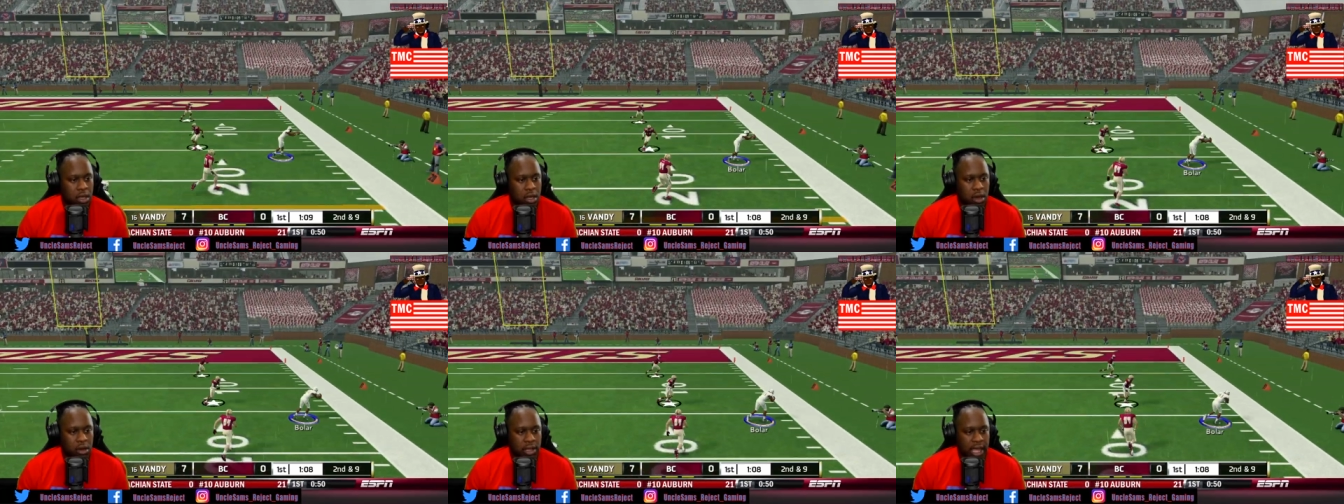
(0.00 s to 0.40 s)

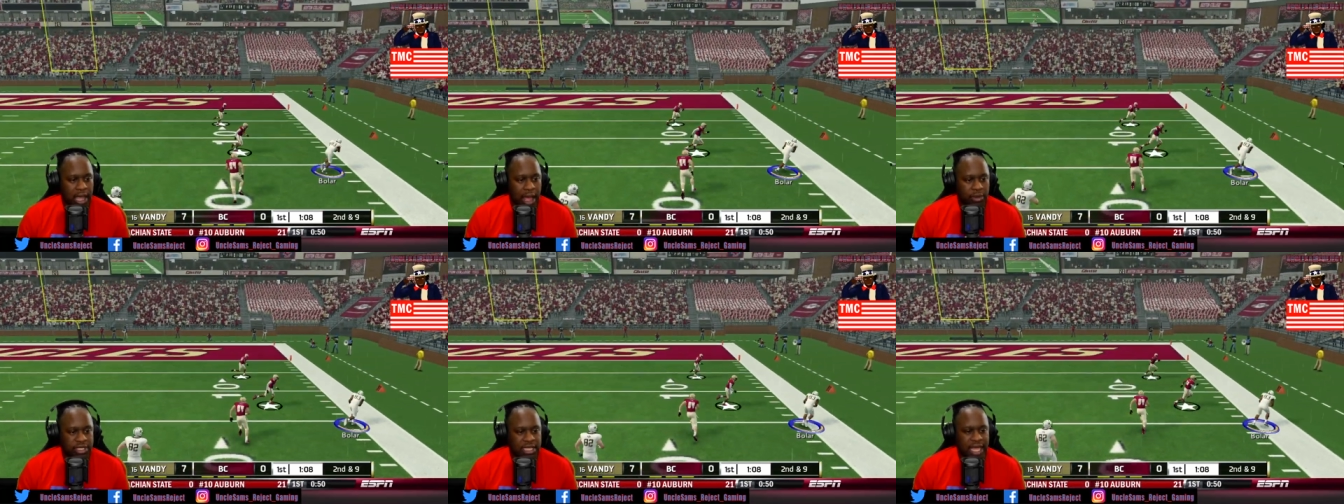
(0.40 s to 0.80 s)
Okay, I
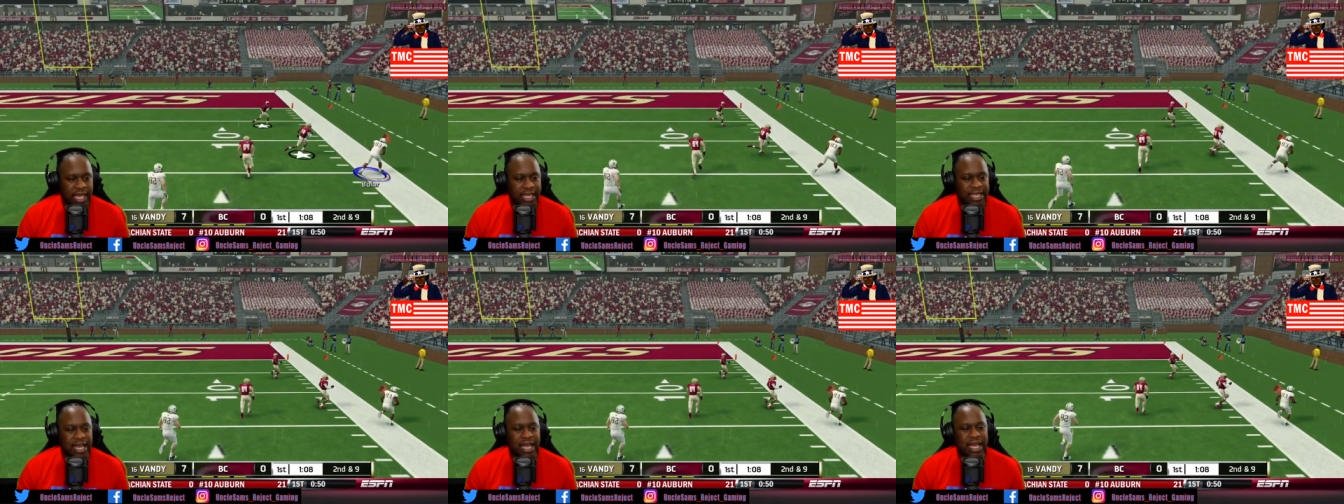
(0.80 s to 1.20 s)
will take
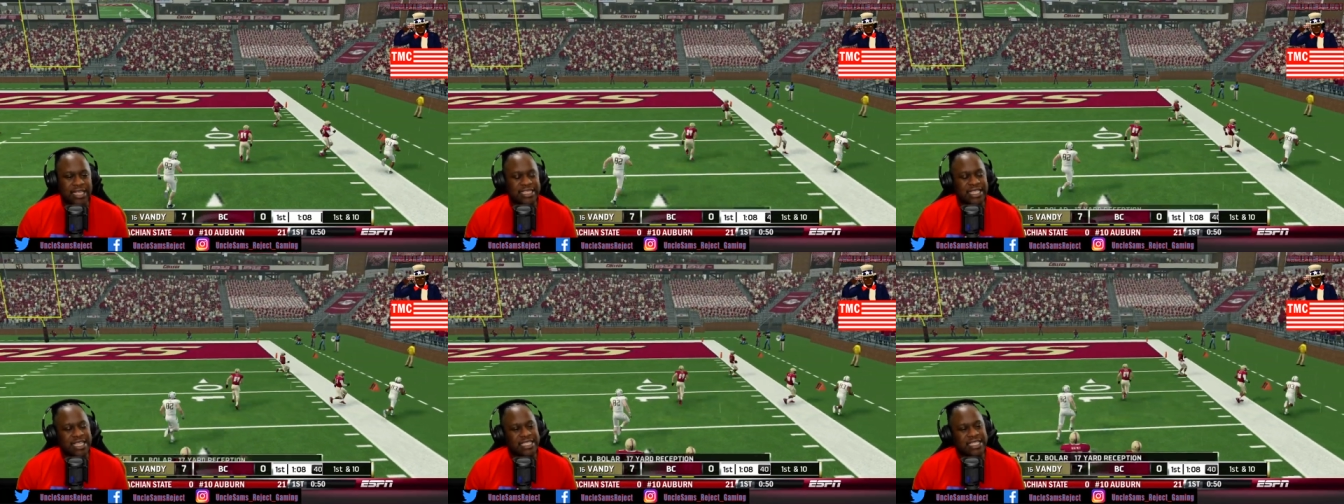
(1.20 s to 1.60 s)
it. Ah,
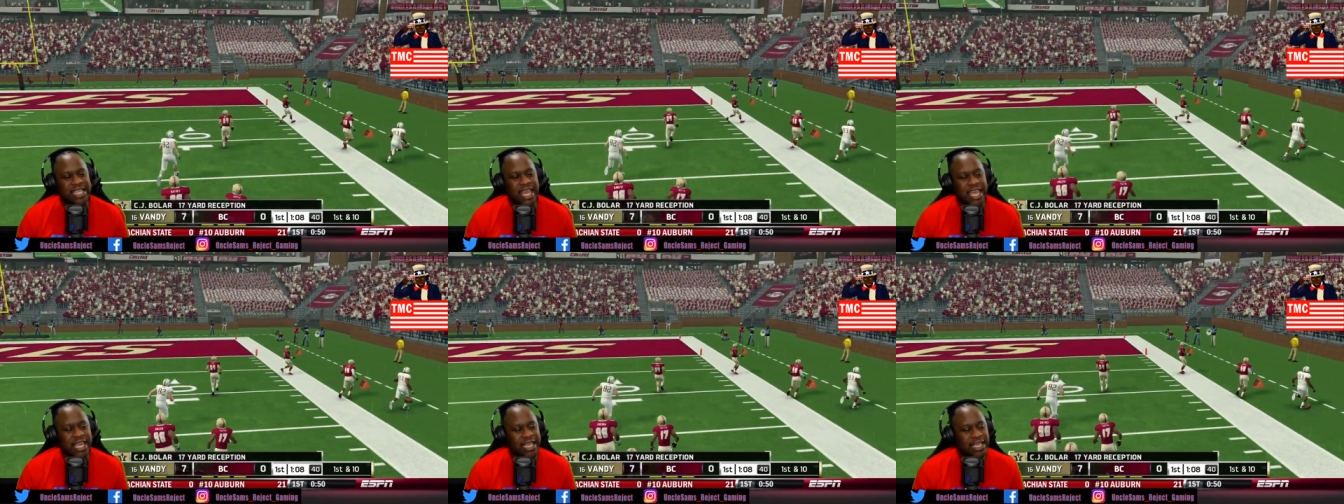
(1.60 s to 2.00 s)

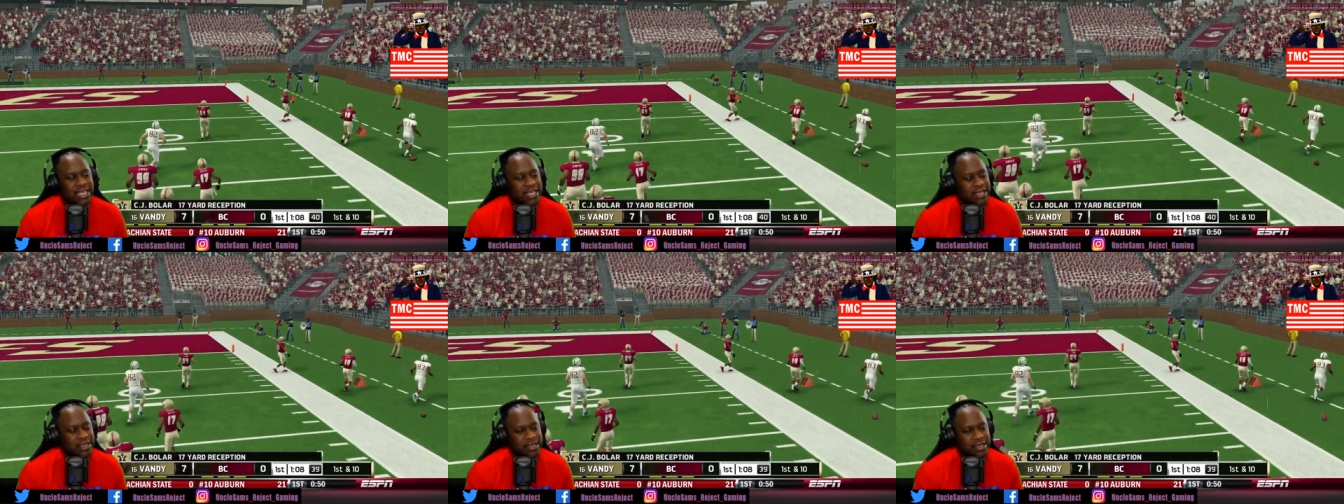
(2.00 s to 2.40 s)
CJ.